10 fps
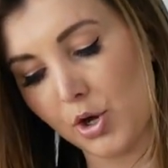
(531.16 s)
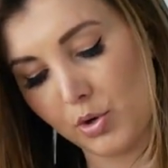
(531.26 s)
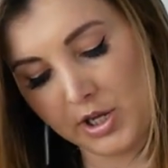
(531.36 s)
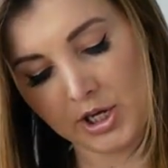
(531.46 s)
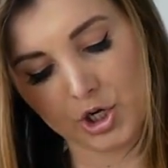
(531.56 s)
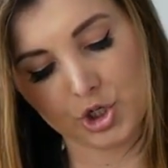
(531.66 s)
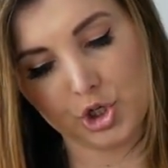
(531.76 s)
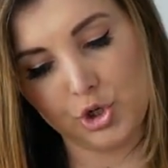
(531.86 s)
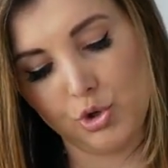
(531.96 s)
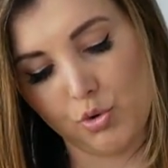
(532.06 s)
going
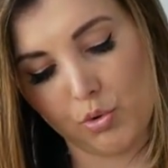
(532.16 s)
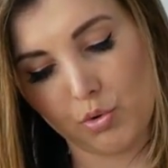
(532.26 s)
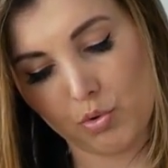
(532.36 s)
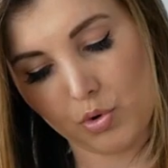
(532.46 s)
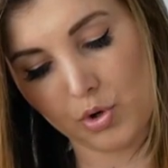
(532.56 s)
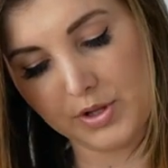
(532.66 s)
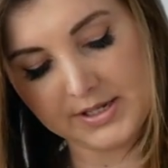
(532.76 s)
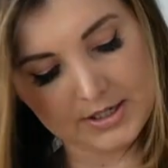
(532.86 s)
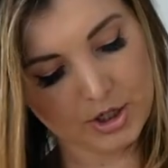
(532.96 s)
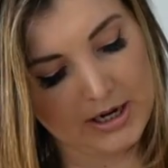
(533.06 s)
to roll
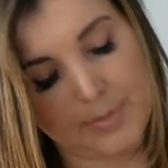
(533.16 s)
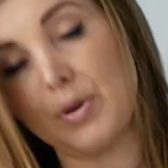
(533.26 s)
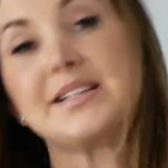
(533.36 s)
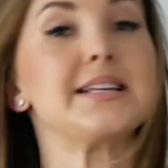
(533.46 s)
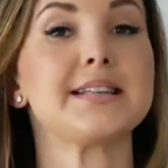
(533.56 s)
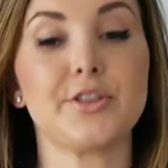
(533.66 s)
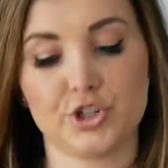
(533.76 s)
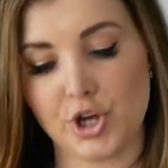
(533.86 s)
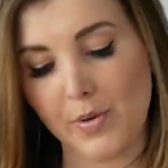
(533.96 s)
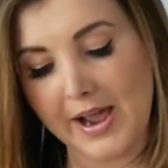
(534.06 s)
this or kind of press this other
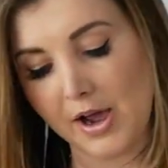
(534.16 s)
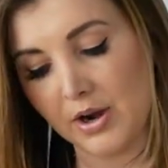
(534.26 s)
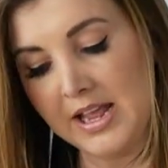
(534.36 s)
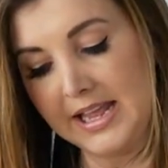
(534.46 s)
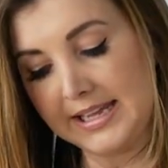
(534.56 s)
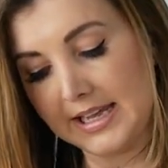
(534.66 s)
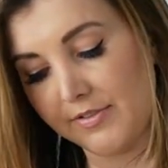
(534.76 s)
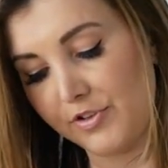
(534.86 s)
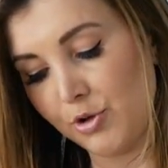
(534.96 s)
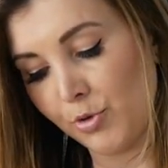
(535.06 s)
dough out, get a
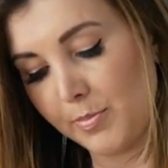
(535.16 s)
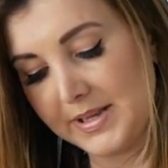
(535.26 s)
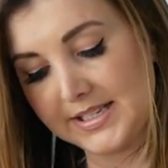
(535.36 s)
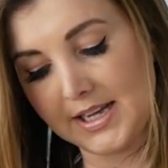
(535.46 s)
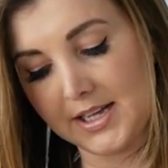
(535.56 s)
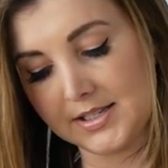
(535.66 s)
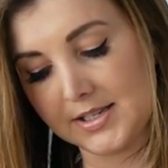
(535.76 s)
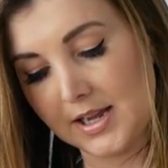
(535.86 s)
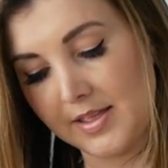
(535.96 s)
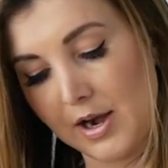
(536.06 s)
few more biscuits,
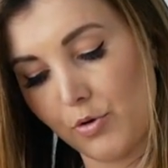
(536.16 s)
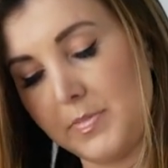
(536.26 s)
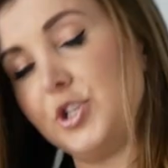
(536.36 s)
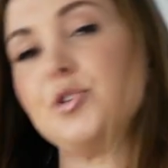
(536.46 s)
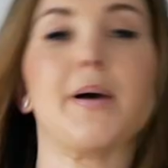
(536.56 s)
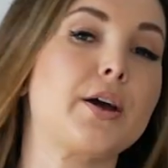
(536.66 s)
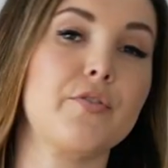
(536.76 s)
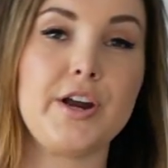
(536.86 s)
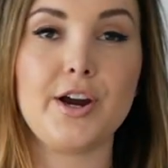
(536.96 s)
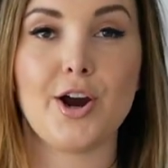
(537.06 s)
and then I will meet you back
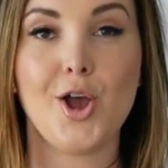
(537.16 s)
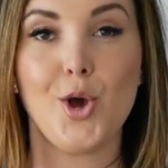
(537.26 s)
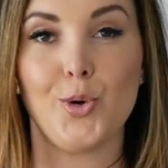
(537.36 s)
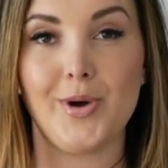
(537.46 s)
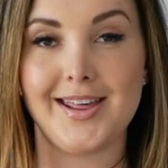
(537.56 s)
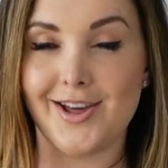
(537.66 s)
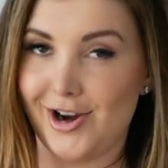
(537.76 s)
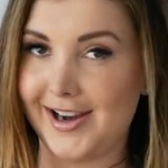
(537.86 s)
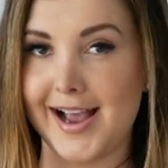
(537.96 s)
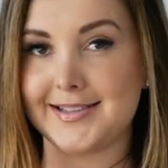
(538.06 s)
over here with our
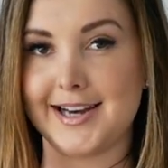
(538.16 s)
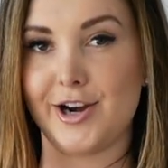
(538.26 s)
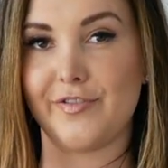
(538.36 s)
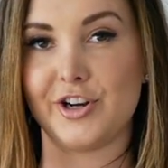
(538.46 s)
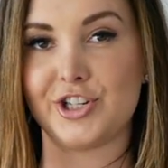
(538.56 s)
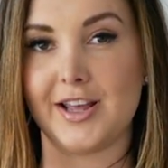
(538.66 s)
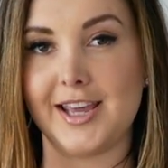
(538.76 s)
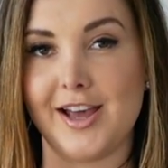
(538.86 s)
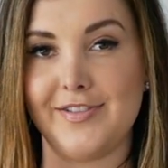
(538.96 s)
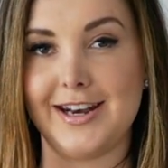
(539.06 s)
cast iron fresh out of
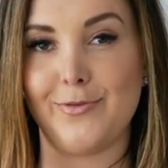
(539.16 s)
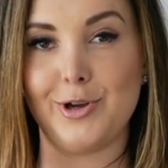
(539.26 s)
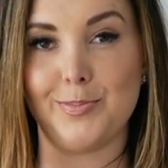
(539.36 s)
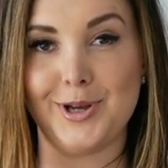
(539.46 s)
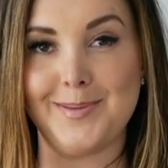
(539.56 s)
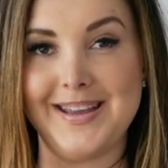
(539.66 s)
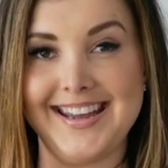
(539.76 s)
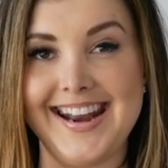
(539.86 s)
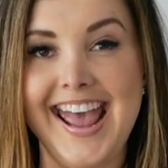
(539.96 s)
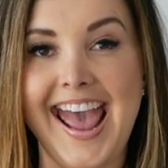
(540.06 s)
the oven and we'll put them
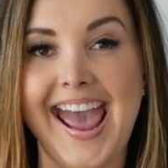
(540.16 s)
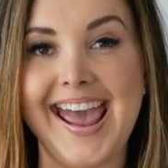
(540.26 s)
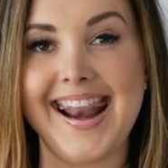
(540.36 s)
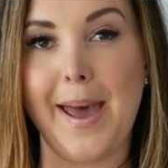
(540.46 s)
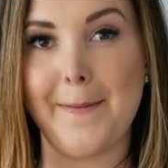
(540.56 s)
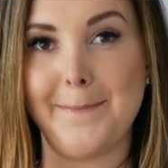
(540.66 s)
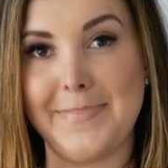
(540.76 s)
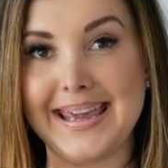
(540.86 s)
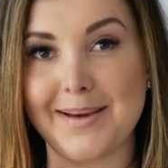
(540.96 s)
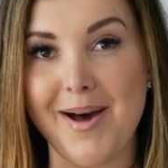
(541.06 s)
in and
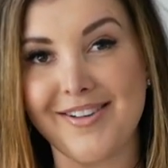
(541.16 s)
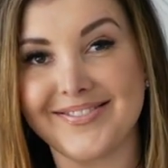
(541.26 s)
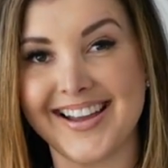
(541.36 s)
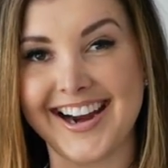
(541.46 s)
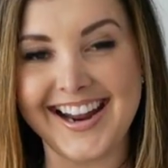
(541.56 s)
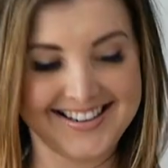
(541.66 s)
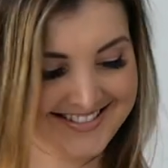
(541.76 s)
bake them off, all right?